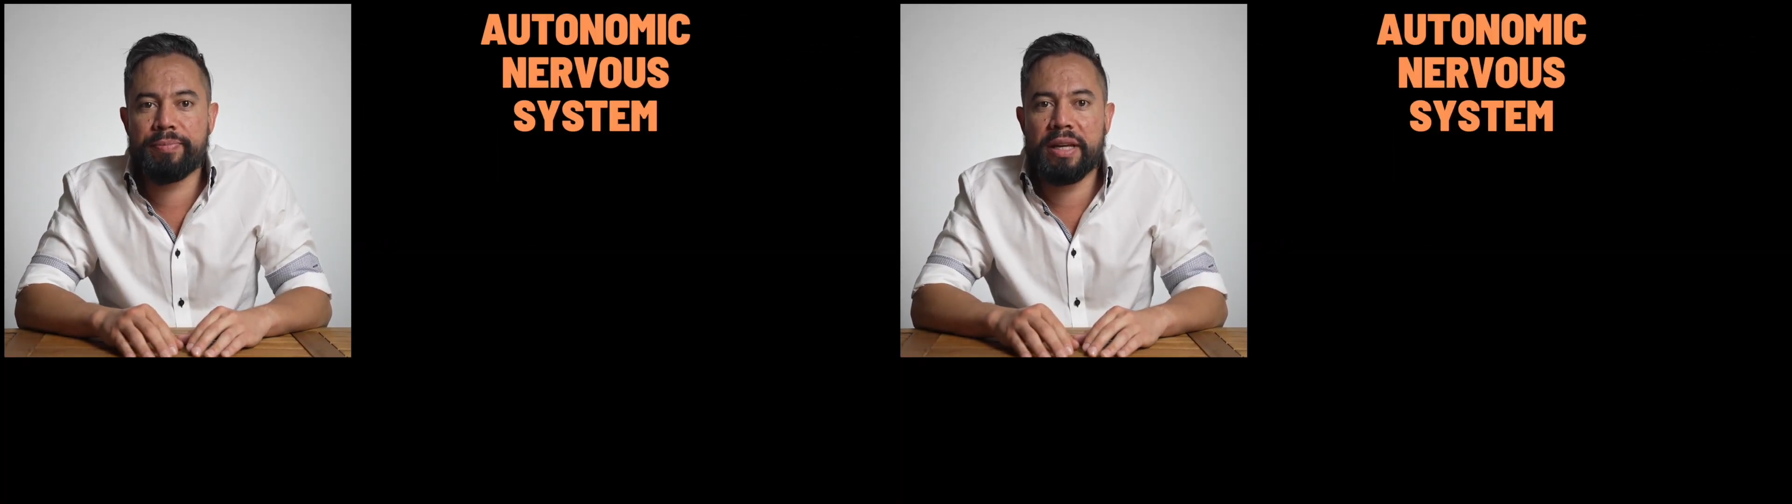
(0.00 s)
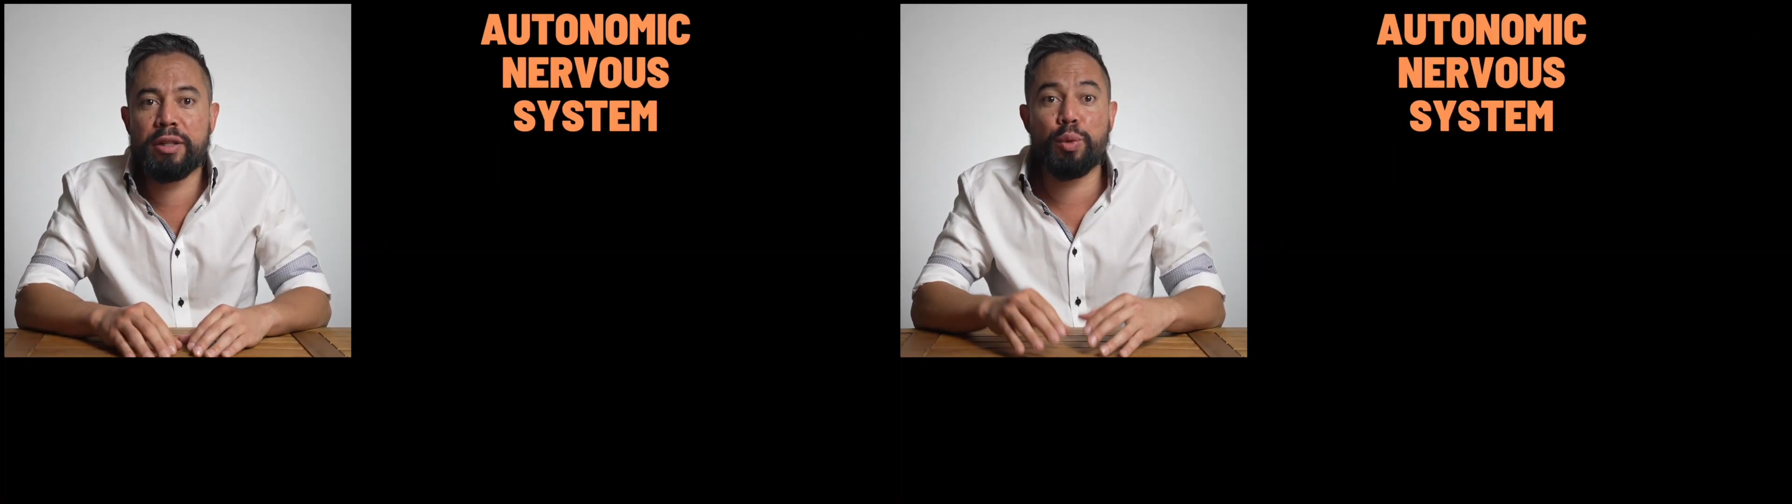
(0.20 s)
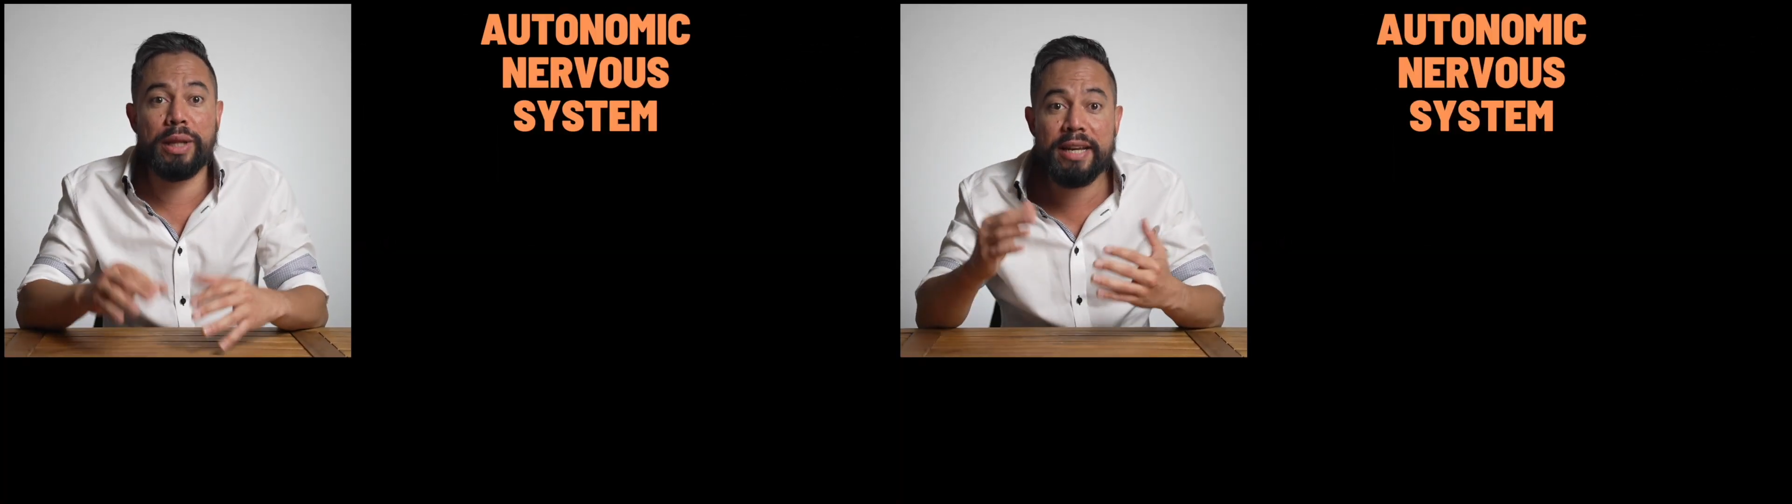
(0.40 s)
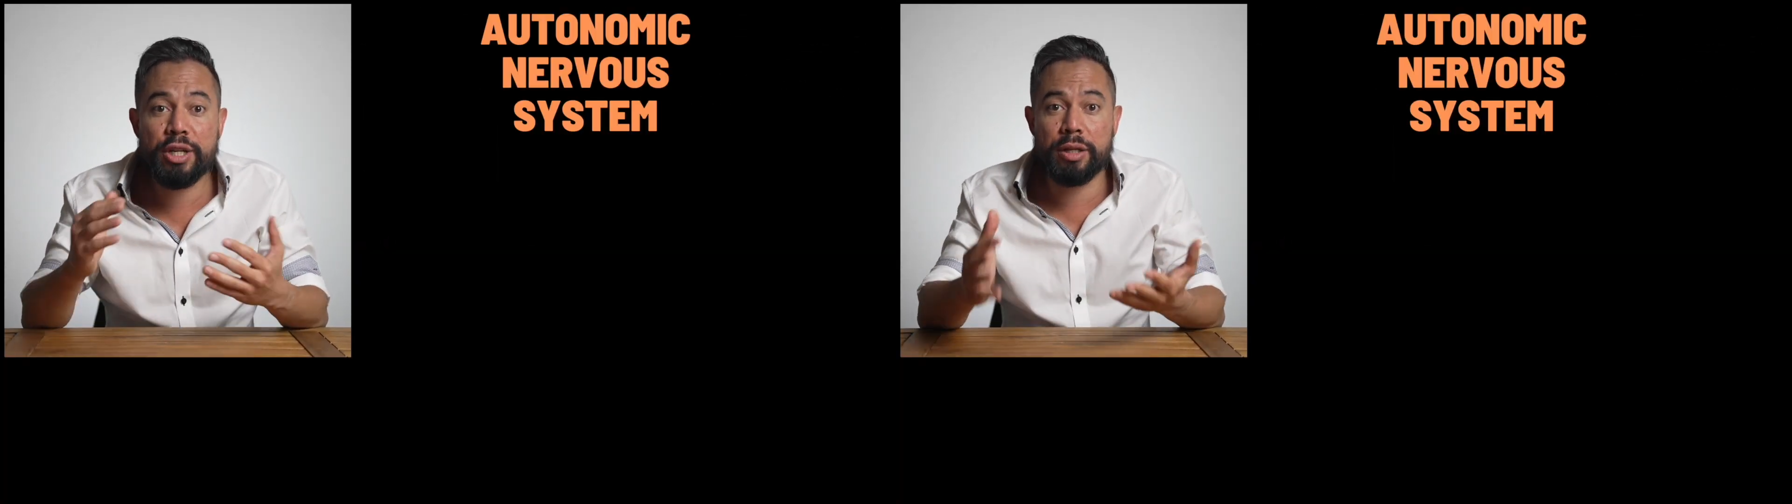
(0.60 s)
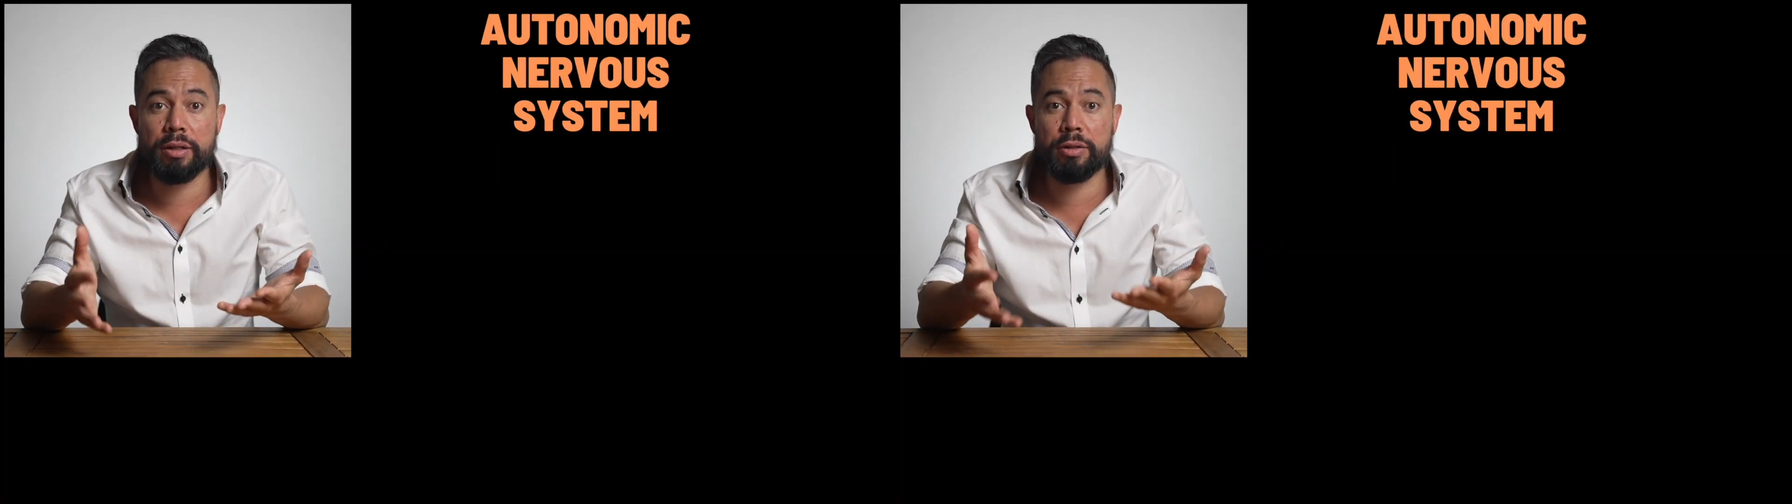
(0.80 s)
in the
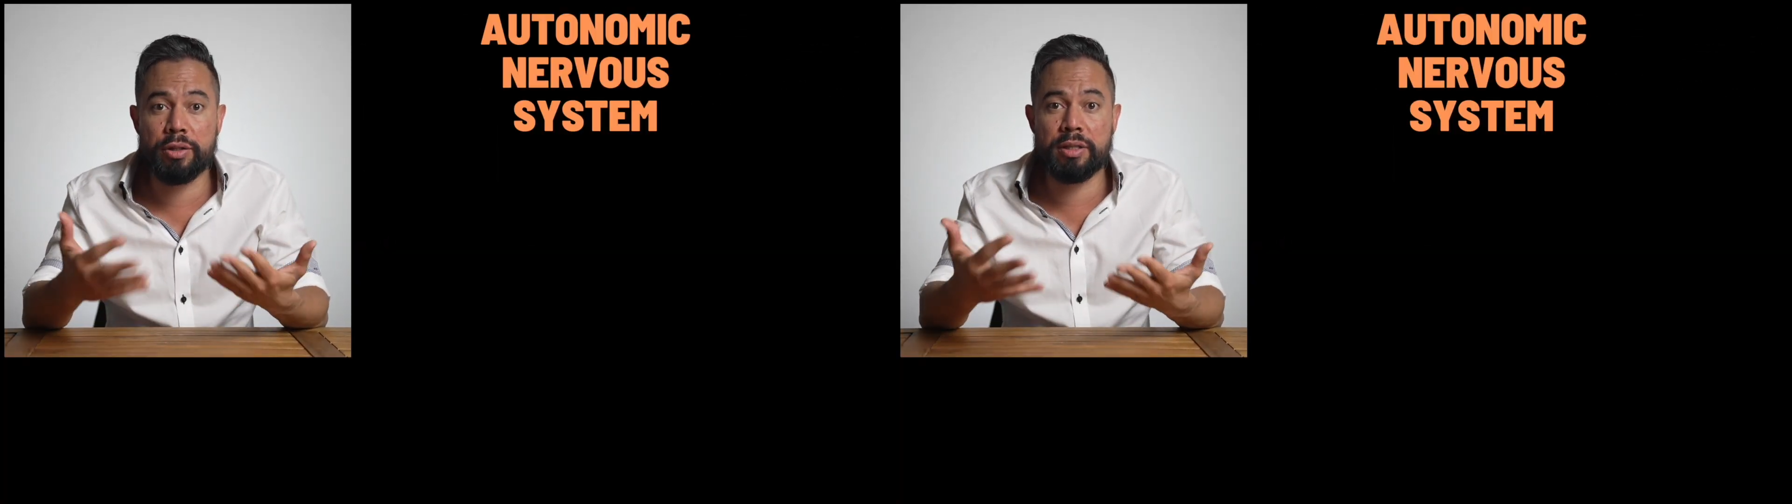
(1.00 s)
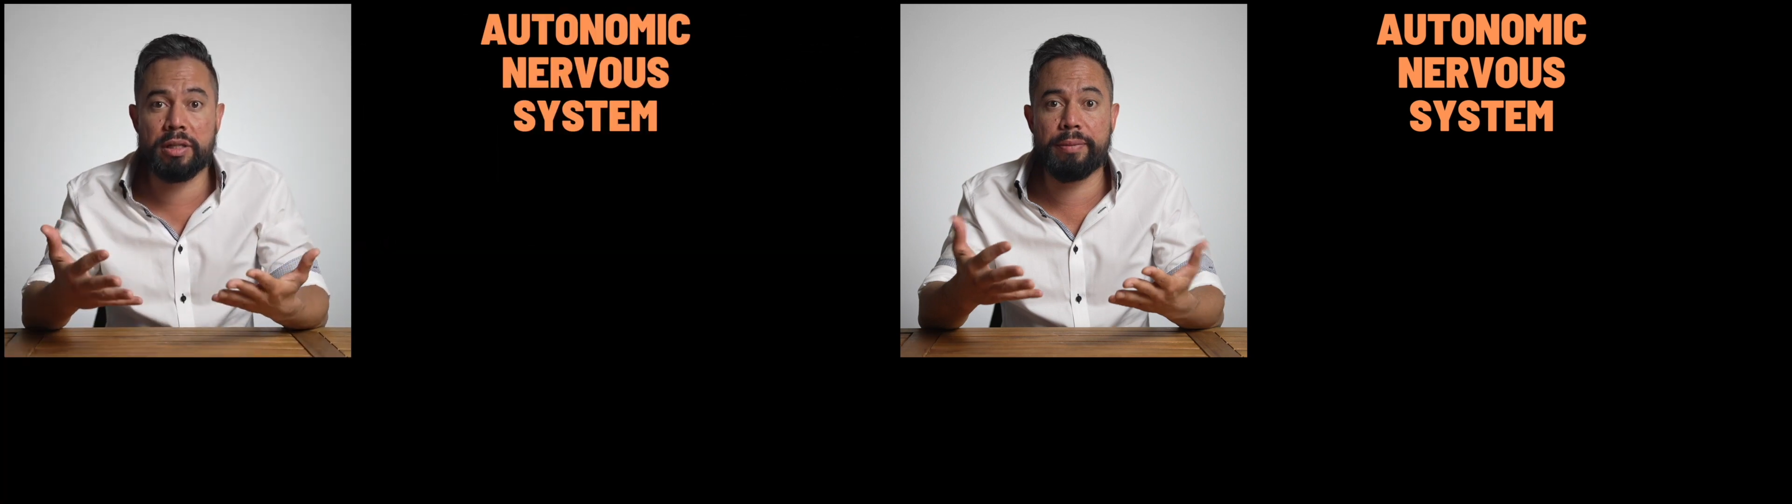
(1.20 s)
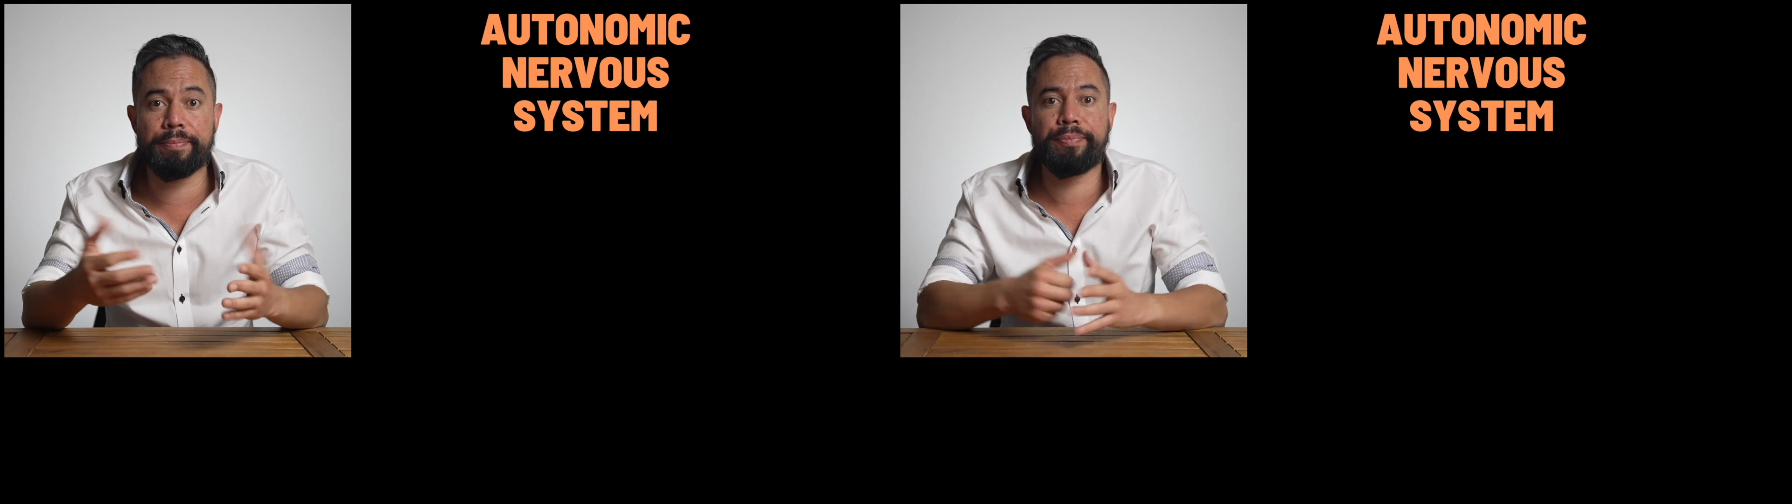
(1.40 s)
relation to sleep.